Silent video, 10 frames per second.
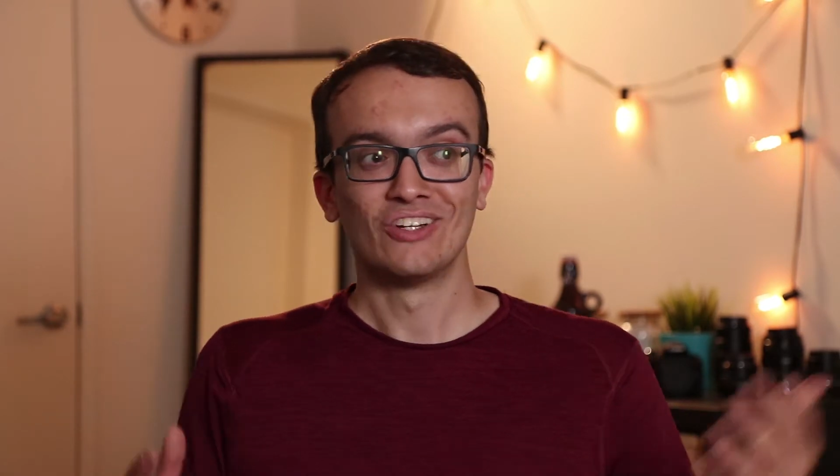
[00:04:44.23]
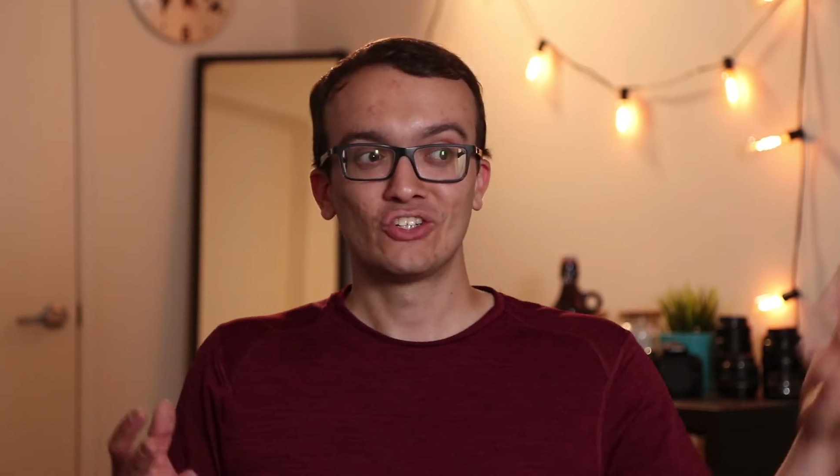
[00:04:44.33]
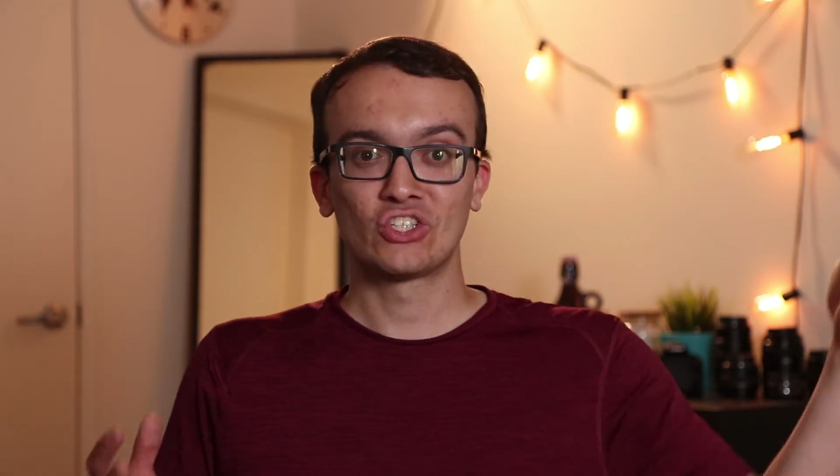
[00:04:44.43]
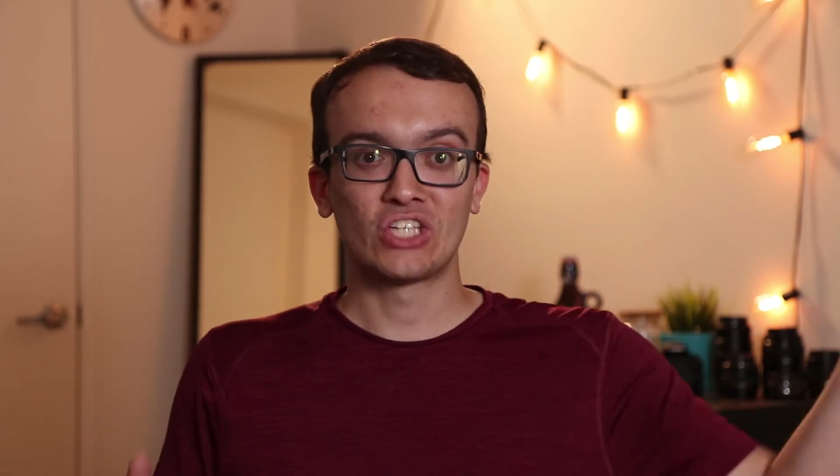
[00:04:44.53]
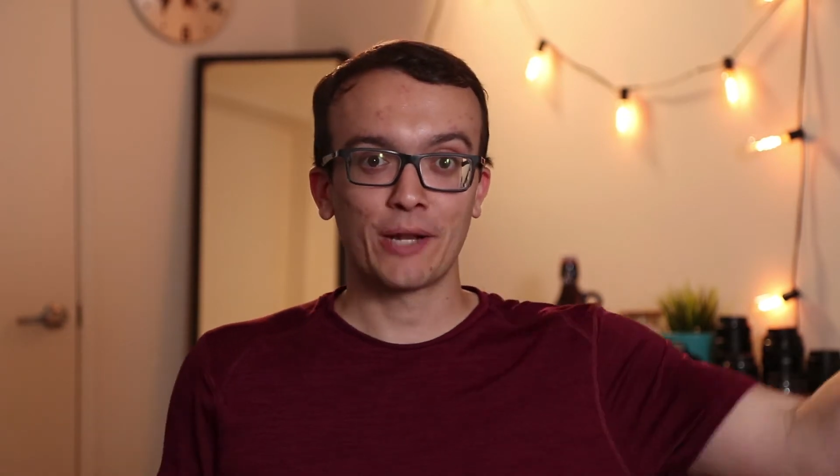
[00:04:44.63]

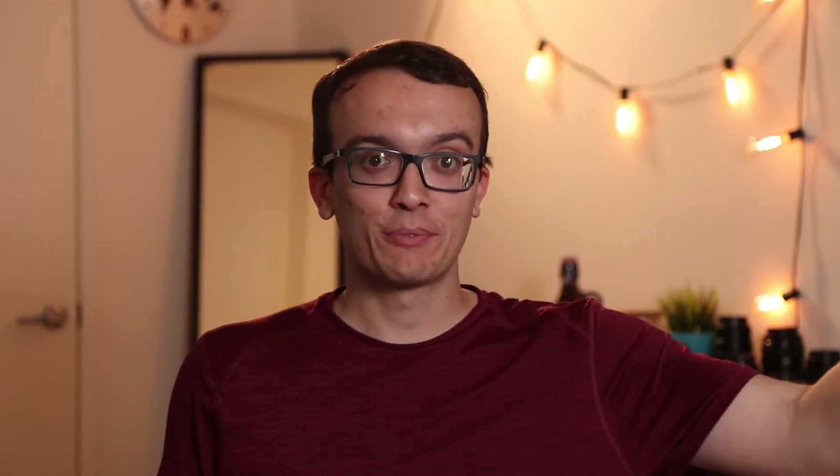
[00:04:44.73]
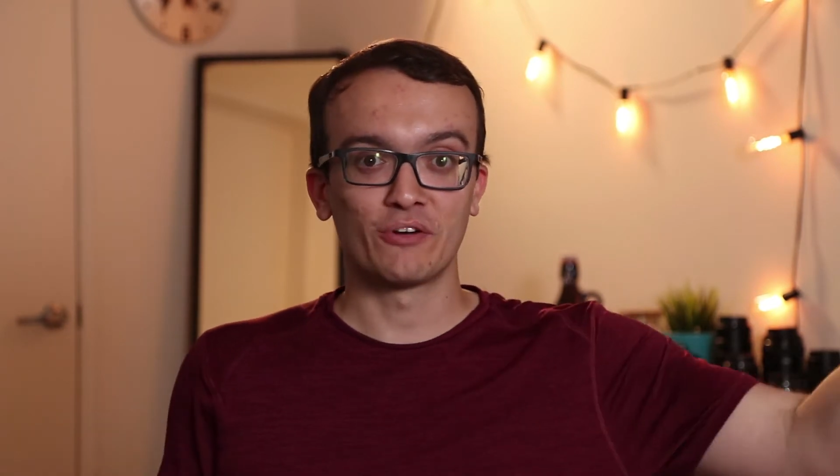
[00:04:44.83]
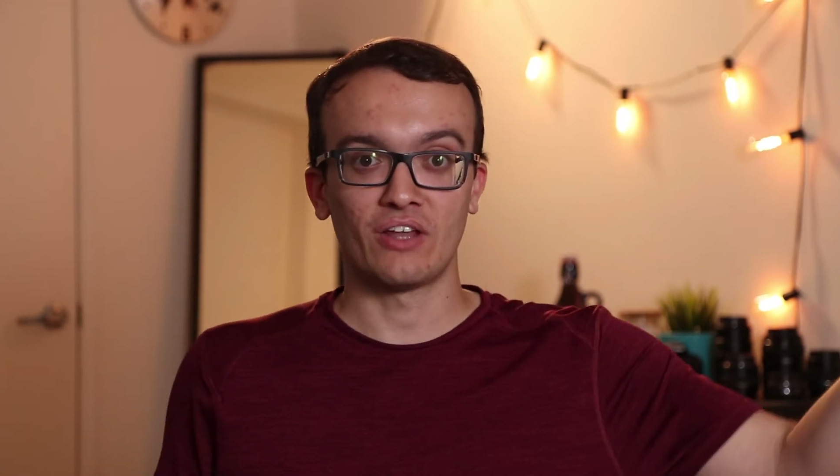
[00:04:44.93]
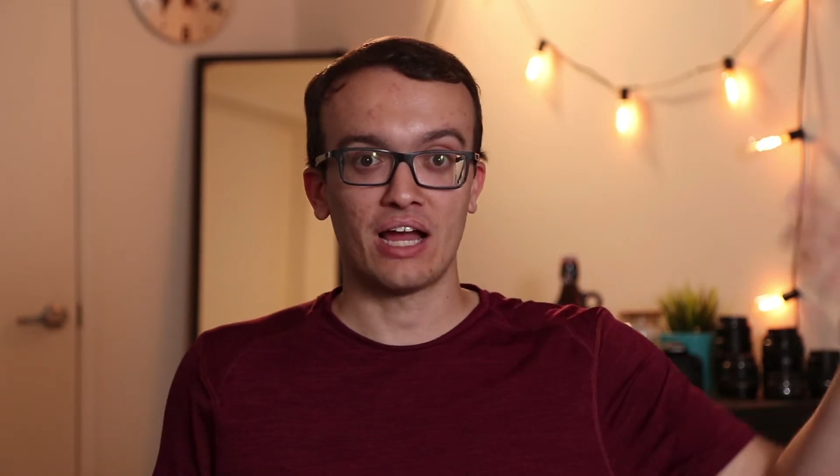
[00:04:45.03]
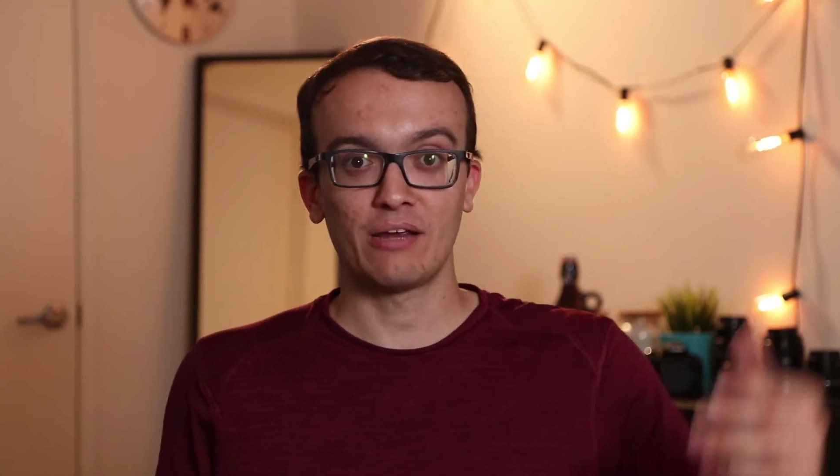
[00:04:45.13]
just set up
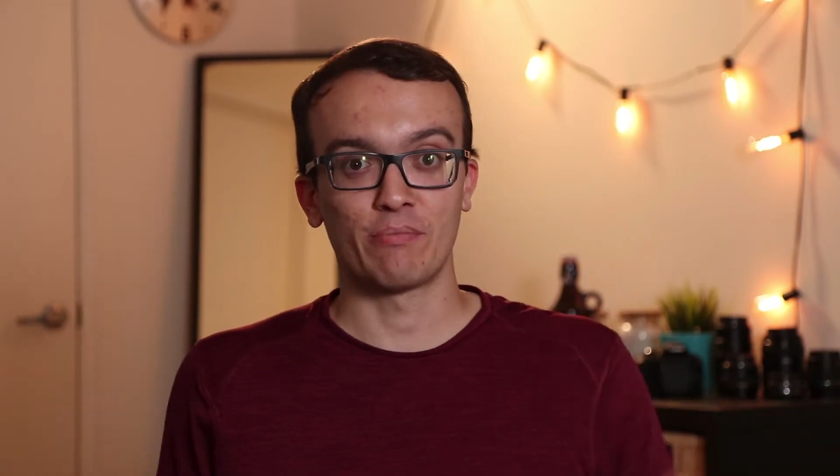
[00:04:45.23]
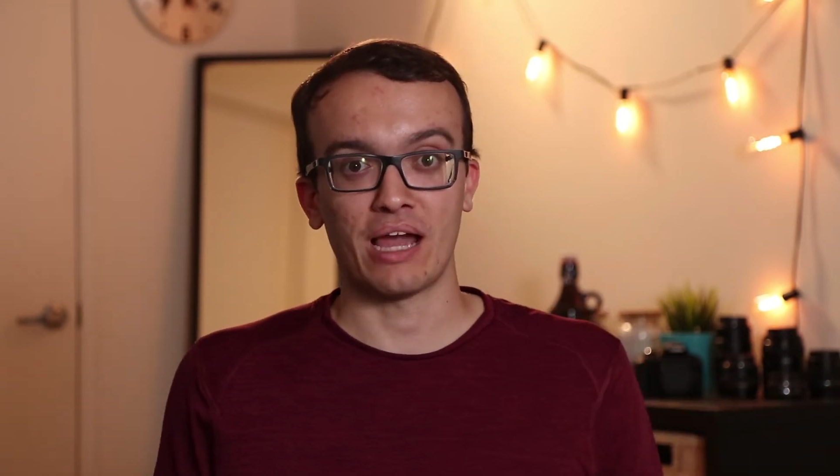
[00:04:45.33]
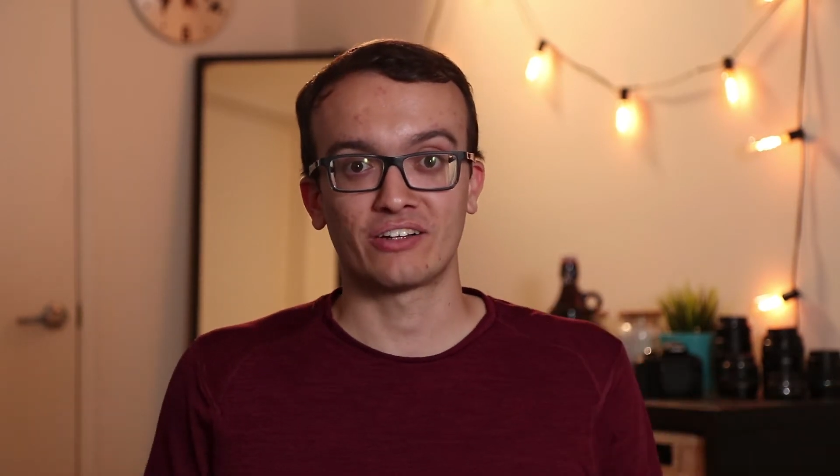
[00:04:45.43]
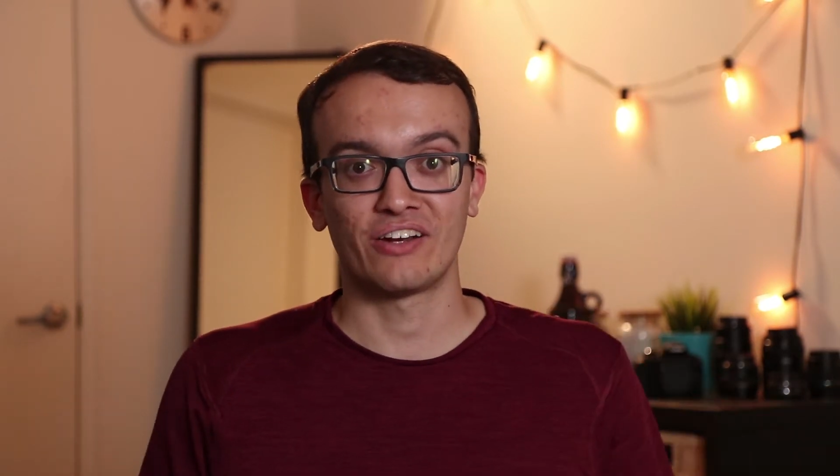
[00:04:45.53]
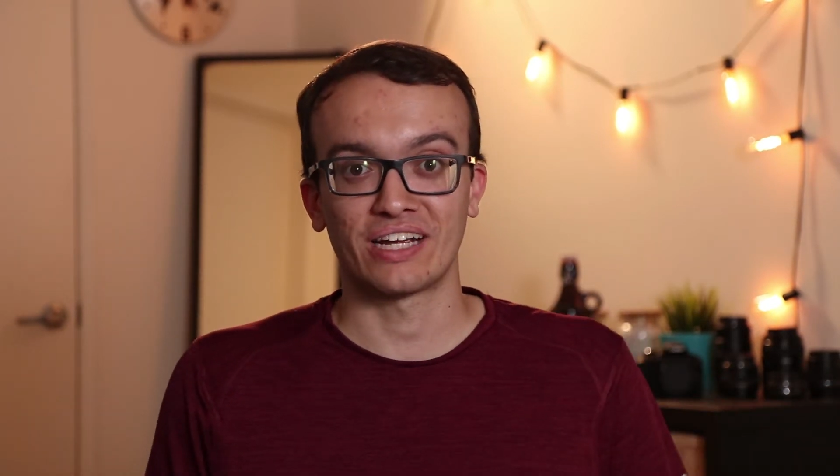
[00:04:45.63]
your vlogging
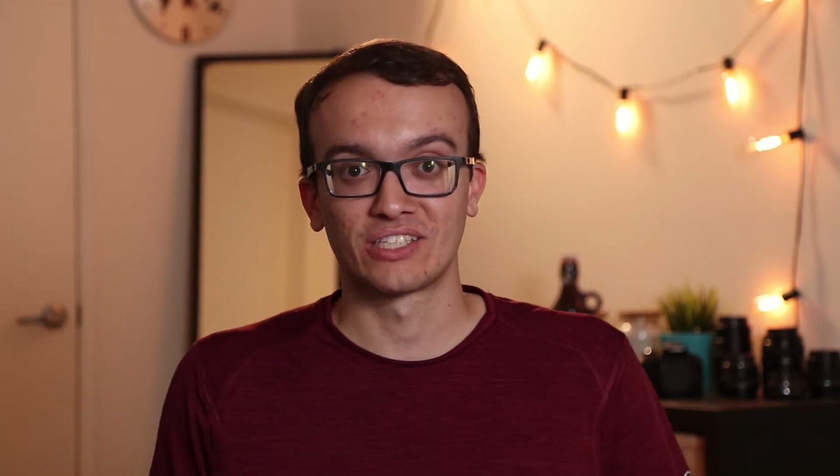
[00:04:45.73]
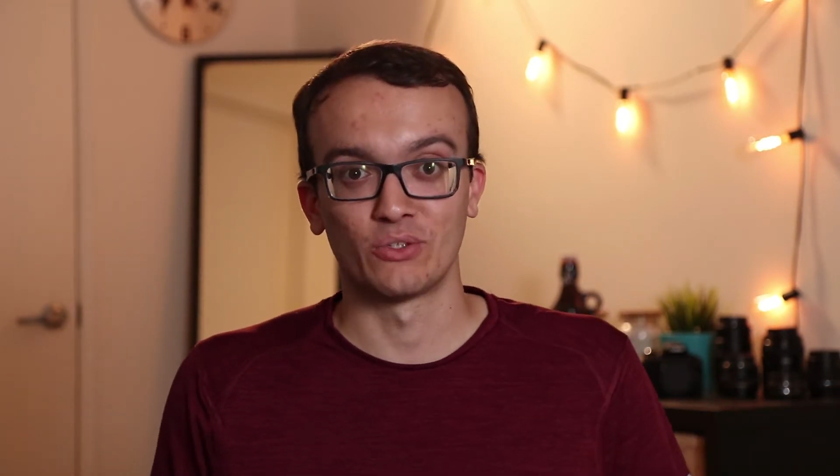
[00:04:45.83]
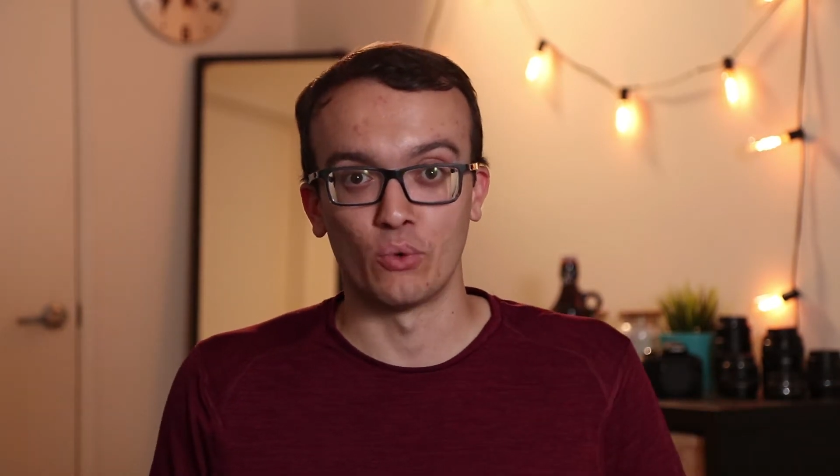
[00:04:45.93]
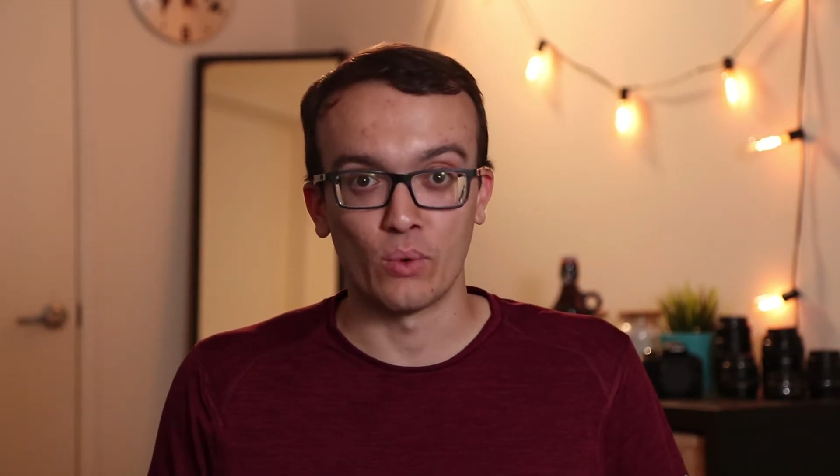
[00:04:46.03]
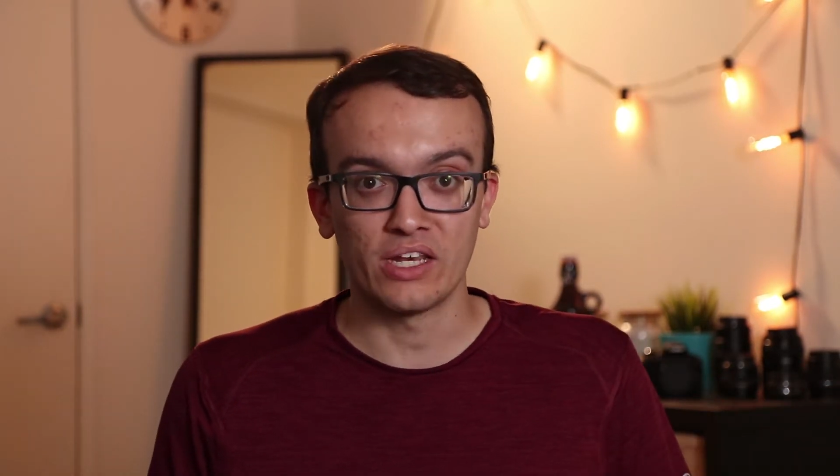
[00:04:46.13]
background next
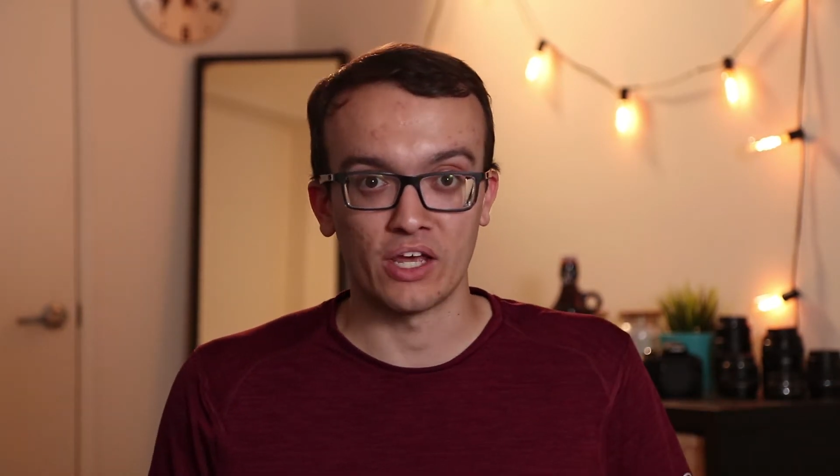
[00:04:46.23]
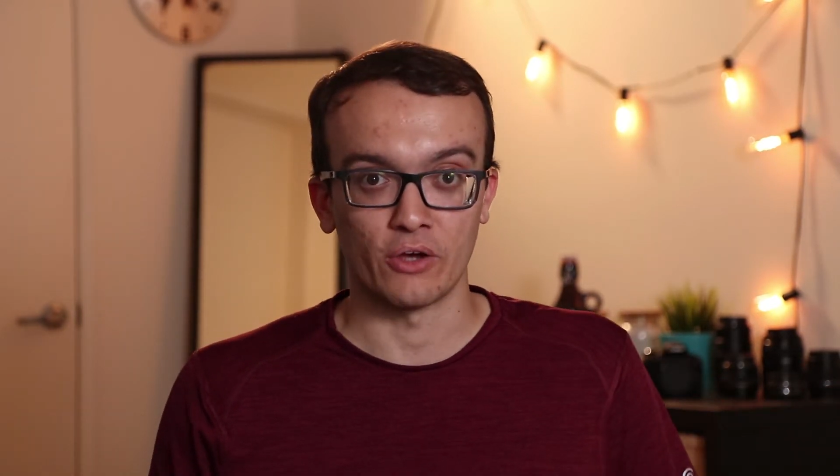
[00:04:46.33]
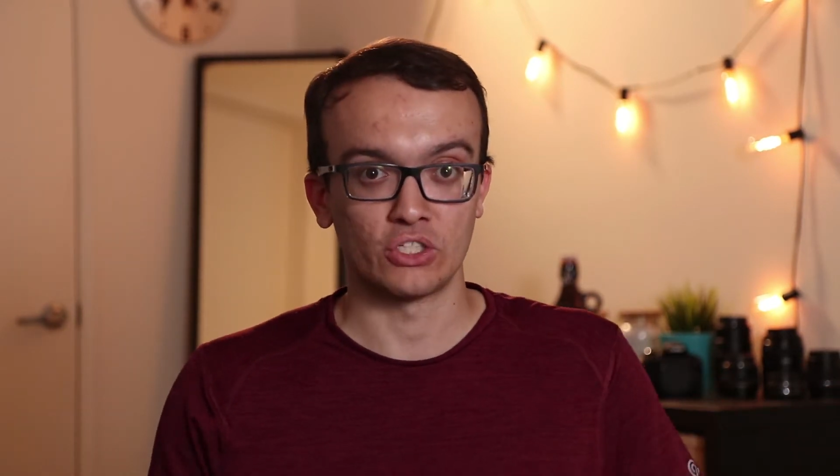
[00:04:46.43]
to a window